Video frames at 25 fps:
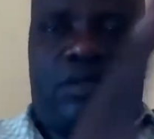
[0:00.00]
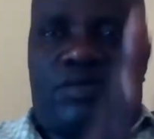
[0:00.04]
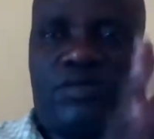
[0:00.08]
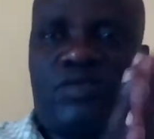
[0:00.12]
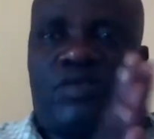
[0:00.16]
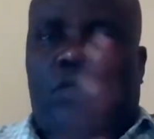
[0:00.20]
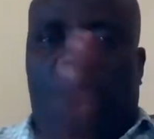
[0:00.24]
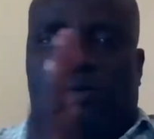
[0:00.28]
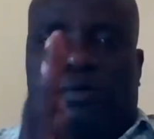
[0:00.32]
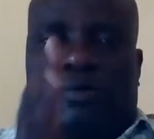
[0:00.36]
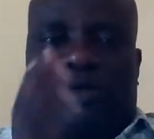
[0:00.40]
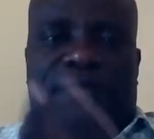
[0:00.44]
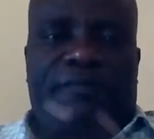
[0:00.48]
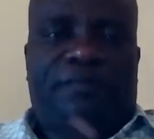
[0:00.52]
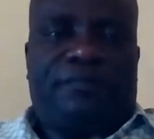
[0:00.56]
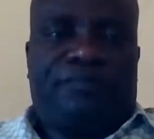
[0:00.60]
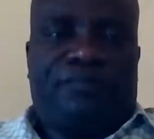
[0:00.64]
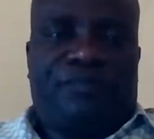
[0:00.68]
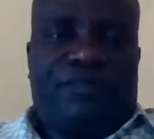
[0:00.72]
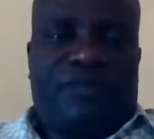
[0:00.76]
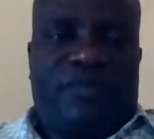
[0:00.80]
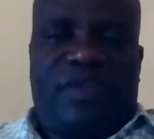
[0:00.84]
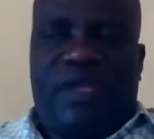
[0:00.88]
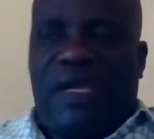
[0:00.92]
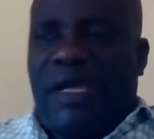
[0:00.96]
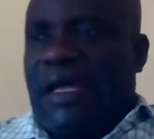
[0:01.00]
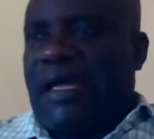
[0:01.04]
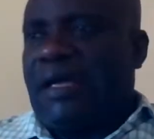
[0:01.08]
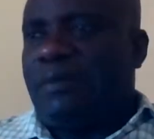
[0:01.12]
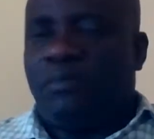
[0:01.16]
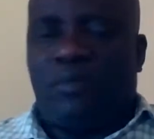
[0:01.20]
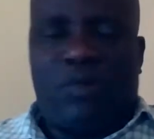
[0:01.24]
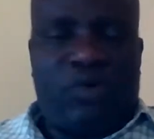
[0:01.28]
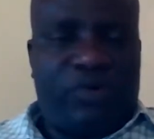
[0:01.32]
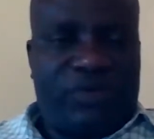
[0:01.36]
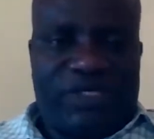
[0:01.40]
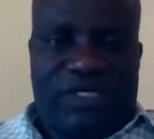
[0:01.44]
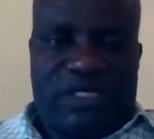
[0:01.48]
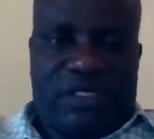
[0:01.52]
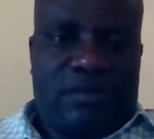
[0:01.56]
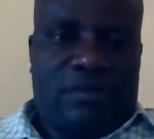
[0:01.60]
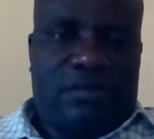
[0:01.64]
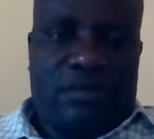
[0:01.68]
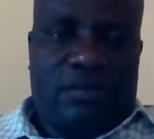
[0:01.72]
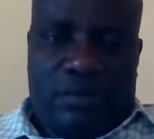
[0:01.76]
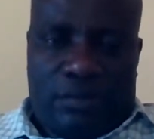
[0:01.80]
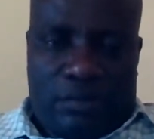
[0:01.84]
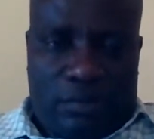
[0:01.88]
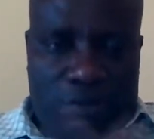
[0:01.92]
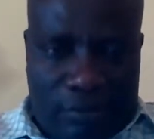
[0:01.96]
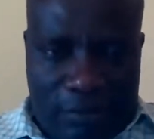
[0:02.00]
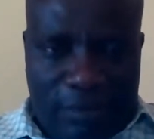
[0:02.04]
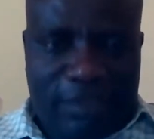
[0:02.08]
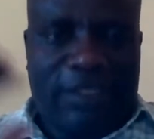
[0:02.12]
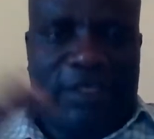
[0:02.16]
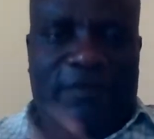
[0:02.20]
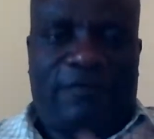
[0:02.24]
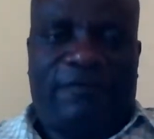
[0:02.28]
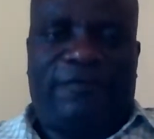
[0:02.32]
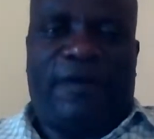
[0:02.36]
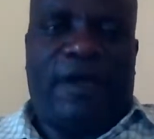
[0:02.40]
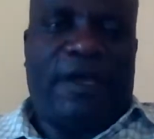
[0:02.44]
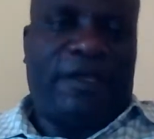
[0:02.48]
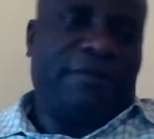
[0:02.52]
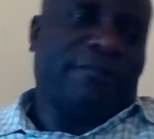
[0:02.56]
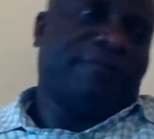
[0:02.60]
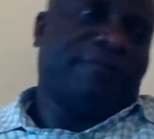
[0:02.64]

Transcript: sorry, they are most okay, fine.